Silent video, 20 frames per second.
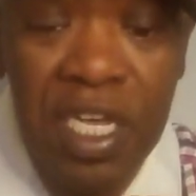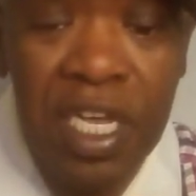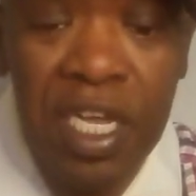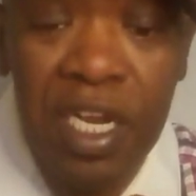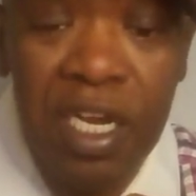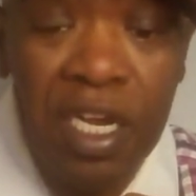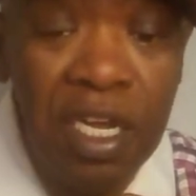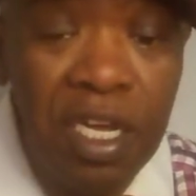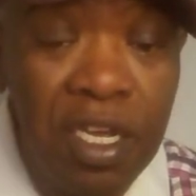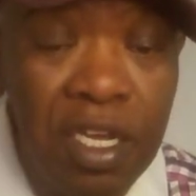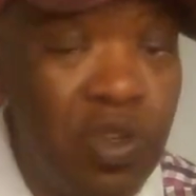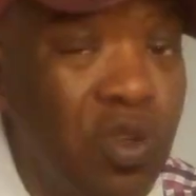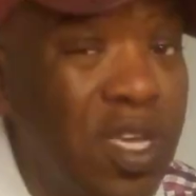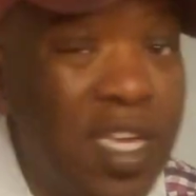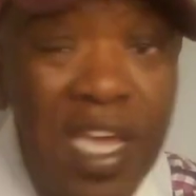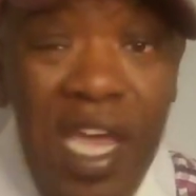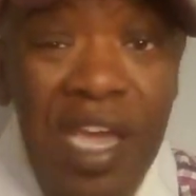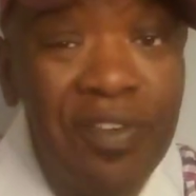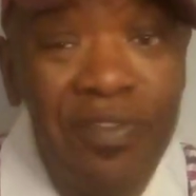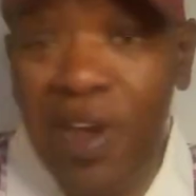and you
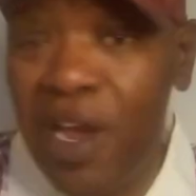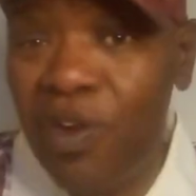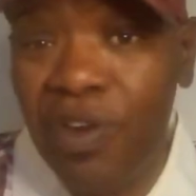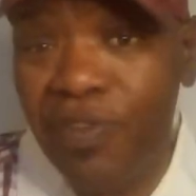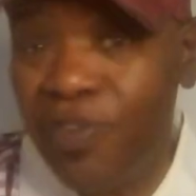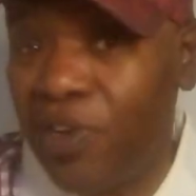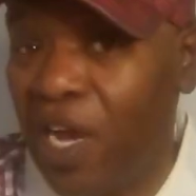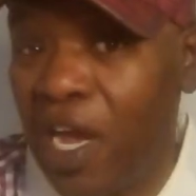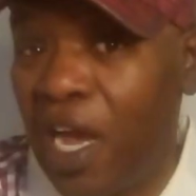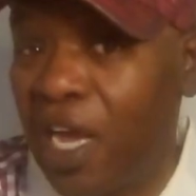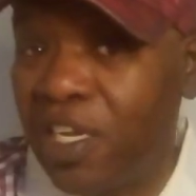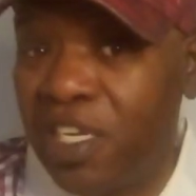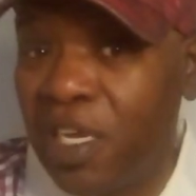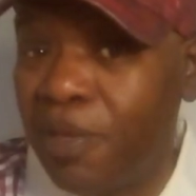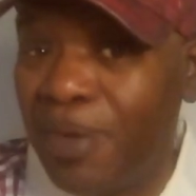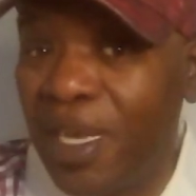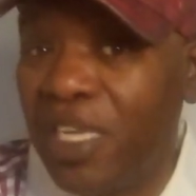can't write off a hot tub.